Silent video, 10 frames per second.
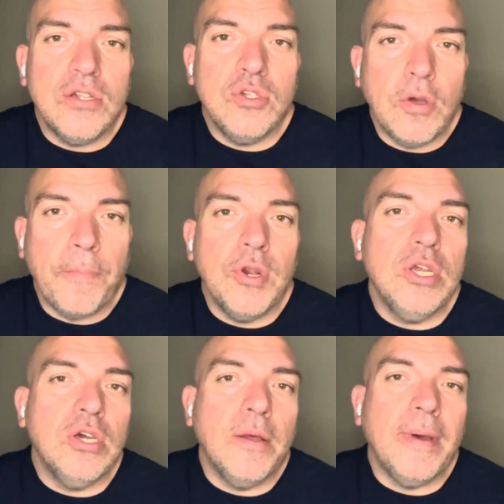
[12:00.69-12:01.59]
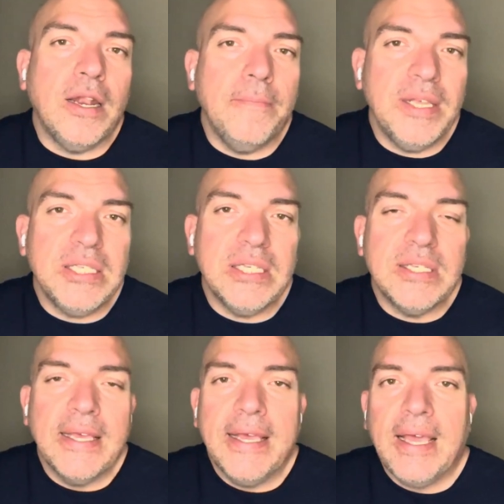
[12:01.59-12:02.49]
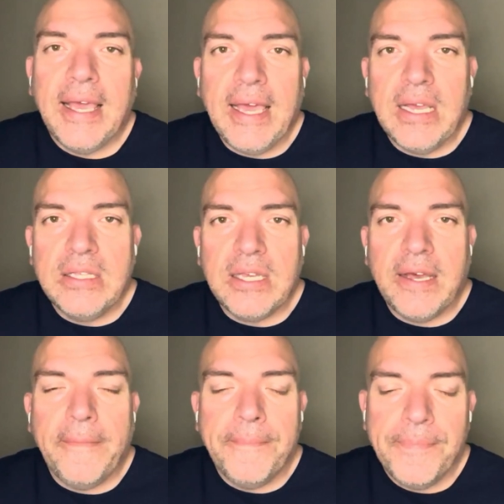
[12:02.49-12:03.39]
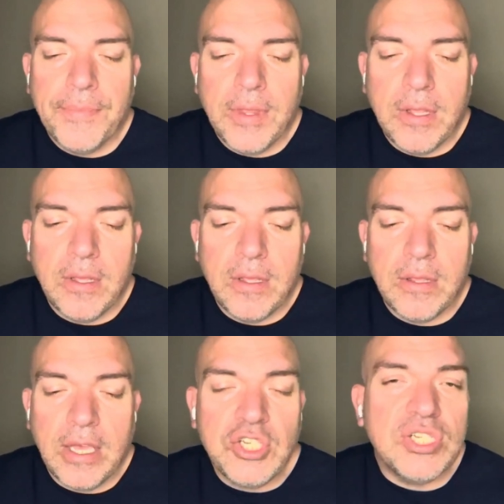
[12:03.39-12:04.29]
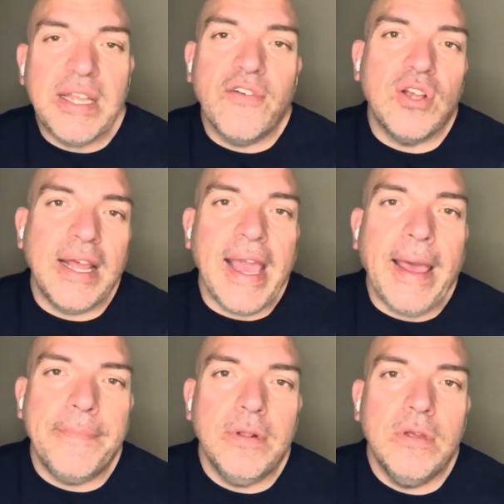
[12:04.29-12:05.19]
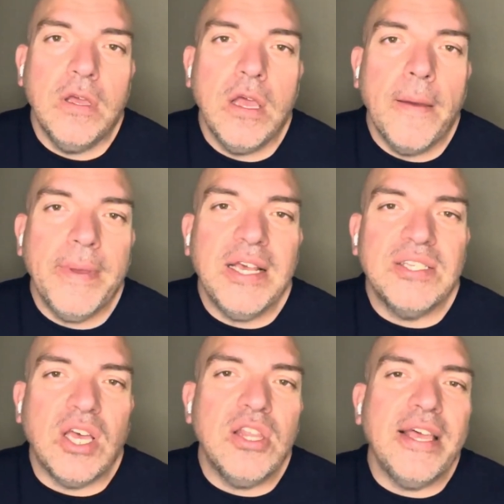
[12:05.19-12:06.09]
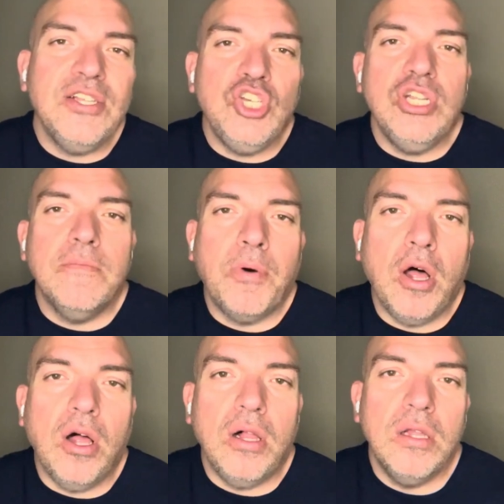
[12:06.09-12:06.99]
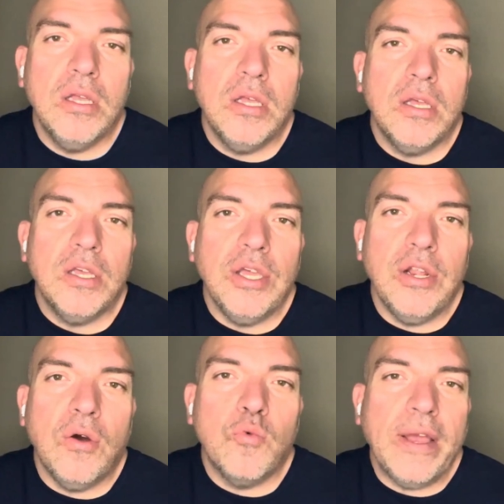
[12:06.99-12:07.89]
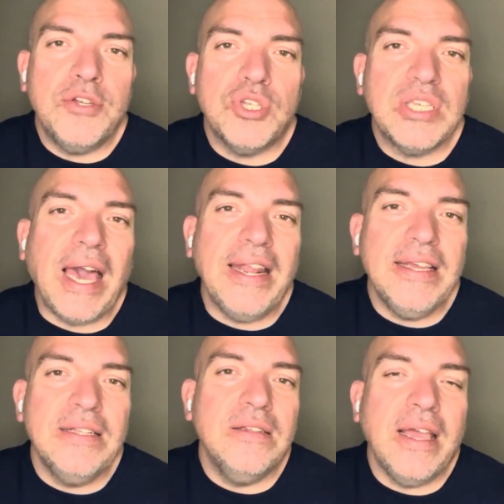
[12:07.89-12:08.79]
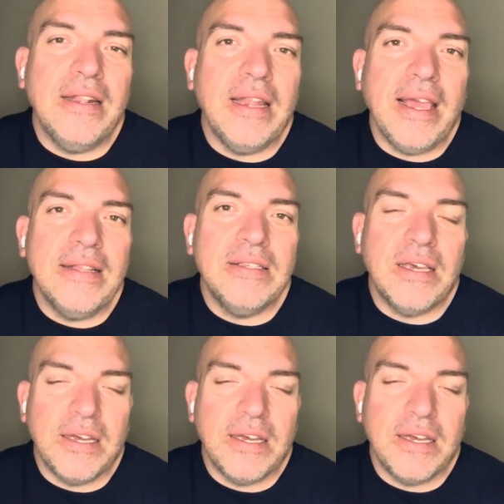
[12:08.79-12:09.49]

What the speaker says: do a pretty good amount of business. And it's just never going to happen. Because unlike Gene and Paul, Rachel, Scotty, and